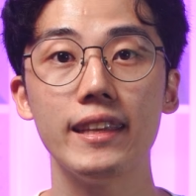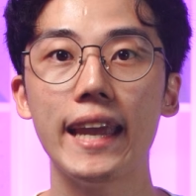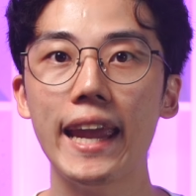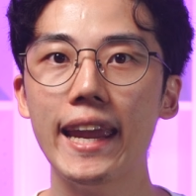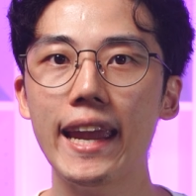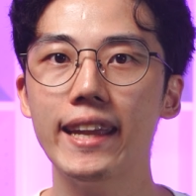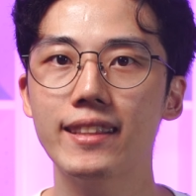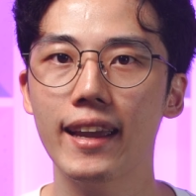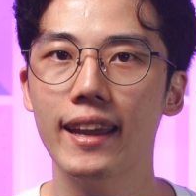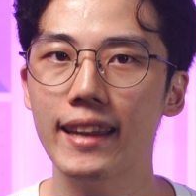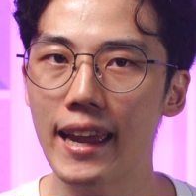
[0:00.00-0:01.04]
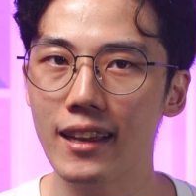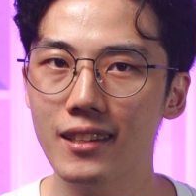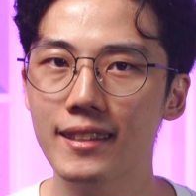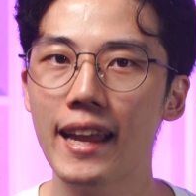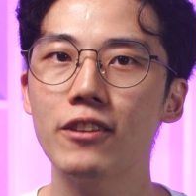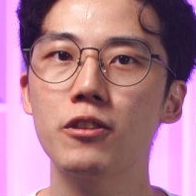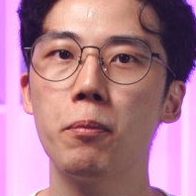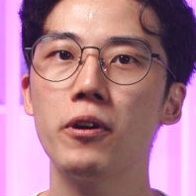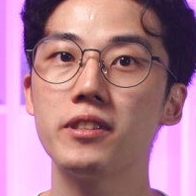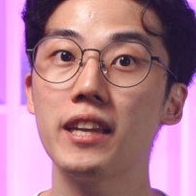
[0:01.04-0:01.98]
the A810S now
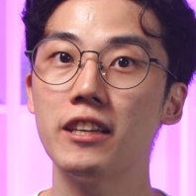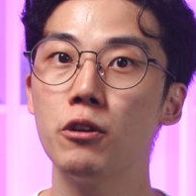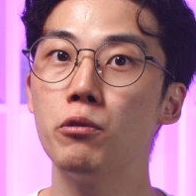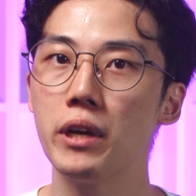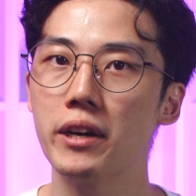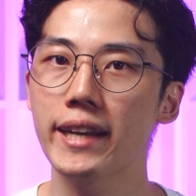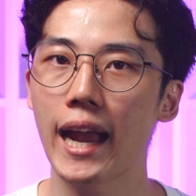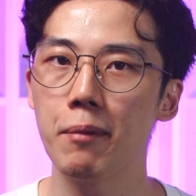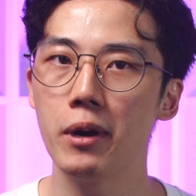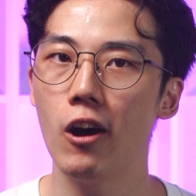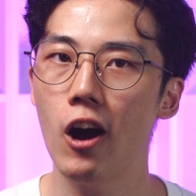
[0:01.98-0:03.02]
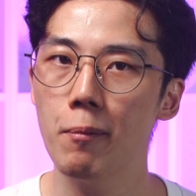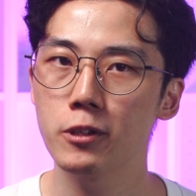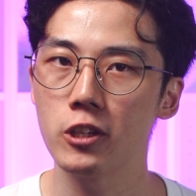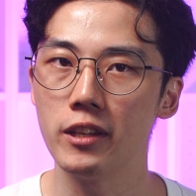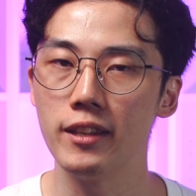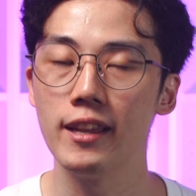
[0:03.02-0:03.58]
supports a new rear camera option,